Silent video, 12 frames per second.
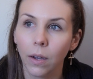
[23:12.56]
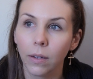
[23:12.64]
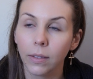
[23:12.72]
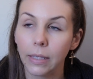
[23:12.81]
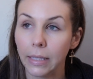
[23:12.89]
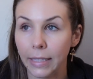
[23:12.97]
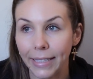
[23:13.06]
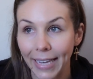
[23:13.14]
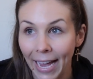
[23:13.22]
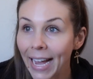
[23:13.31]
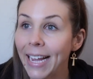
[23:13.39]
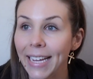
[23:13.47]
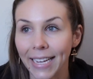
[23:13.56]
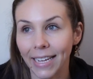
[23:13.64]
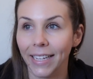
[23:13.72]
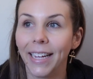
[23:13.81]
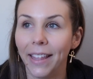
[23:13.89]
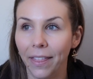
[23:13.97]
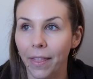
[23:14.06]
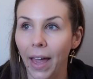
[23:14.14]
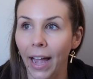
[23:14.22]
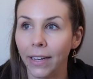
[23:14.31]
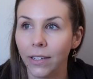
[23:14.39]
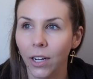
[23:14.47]
stay in
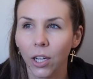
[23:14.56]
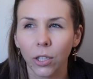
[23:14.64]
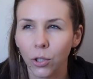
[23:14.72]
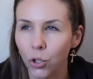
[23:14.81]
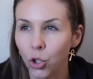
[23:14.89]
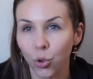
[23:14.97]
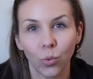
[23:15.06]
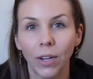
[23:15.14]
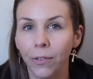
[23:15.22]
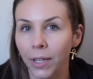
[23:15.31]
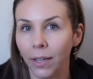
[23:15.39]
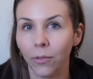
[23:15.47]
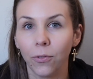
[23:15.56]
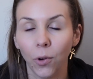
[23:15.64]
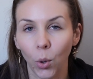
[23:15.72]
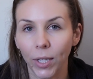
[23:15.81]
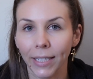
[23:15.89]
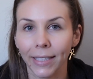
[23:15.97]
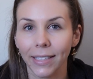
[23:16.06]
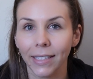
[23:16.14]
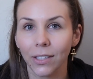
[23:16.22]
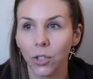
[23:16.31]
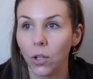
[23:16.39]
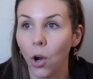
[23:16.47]
that driven,
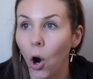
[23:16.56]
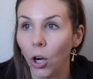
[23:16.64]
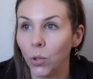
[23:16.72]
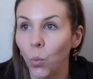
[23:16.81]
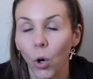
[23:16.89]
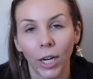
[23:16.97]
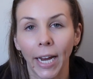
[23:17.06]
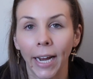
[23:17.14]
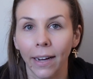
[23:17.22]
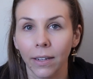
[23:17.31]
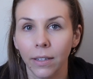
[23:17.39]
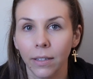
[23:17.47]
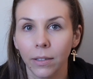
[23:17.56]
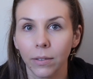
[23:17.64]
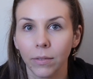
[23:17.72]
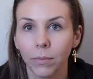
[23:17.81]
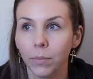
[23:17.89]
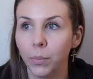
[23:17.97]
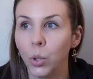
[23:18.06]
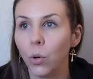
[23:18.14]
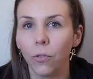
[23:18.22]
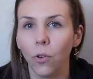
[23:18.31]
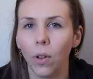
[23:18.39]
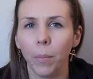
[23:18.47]
focused, hardworking,
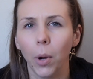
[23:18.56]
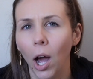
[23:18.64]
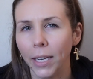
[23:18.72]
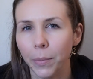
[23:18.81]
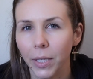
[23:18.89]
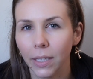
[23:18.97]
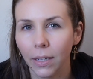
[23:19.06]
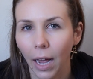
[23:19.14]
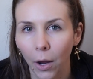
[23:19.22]
beautiful embodiment.